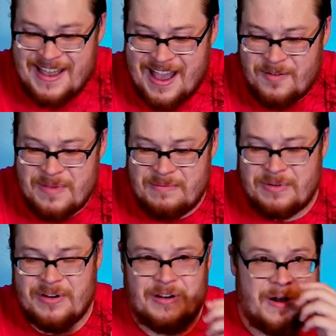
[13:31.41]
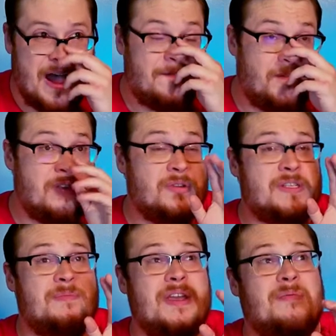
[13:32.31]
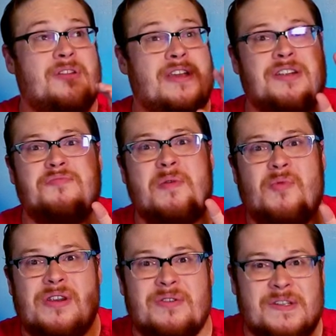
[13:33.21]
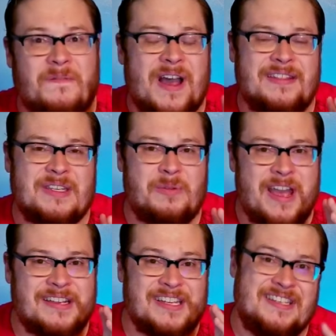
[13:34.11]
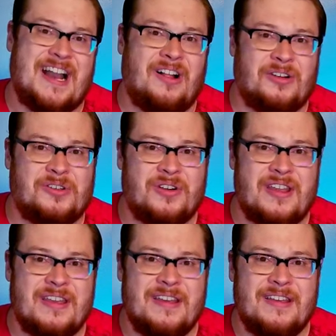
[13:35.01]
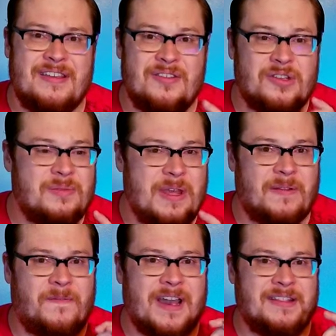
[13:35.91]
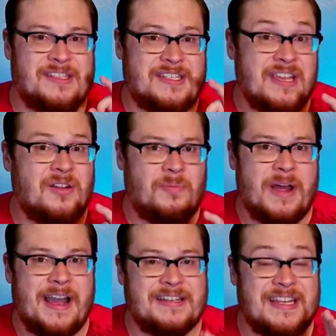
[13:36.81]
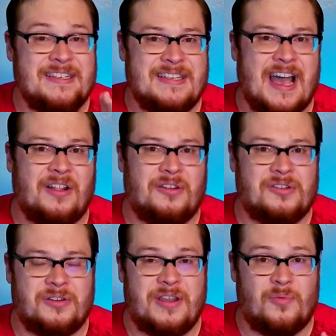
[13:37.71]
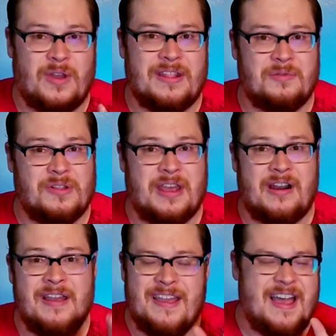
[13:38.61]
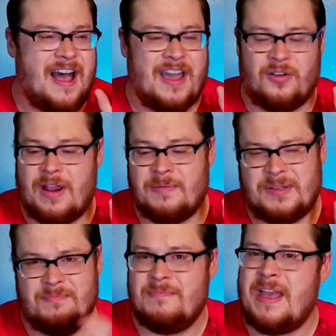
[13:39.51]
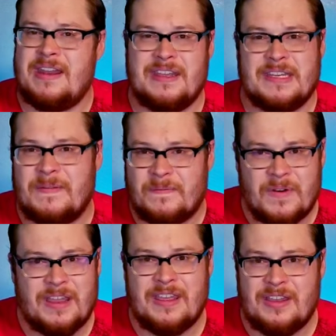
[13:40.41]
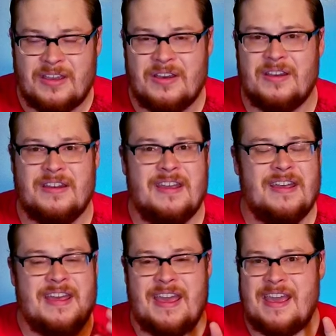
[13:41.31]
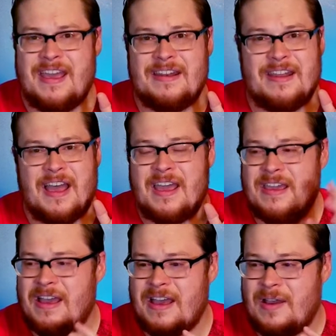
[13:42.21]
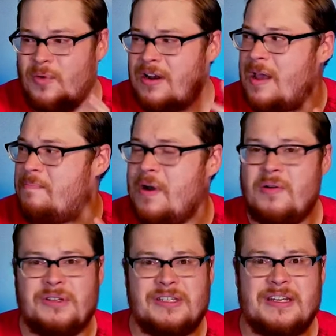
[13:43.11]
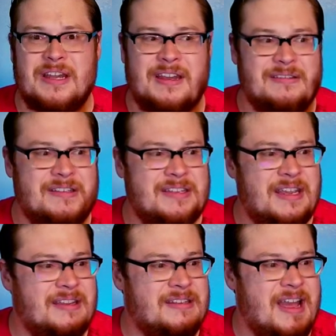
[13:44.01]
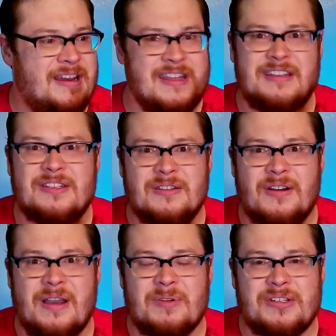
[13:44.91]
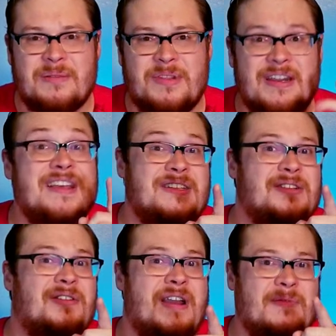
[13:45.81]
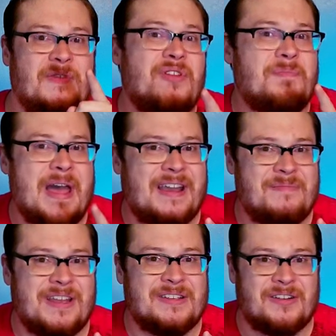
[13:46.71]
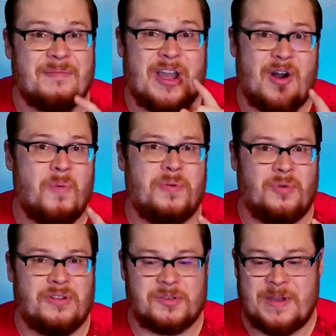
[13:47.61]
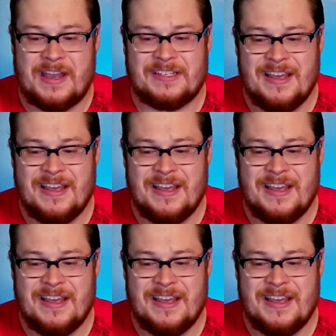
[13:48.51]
I remember I used to be able, do you guys remember when you used to find these packs at Dollar Tree? You used to be able to find the single packs at Dollar Tree. And when they were there, I grabbed as many as I freaking could. And I, uh, where did I post it? On Tik, on Instagram or something? Instagram. If you look back at my Instagram, I opened one of those packs.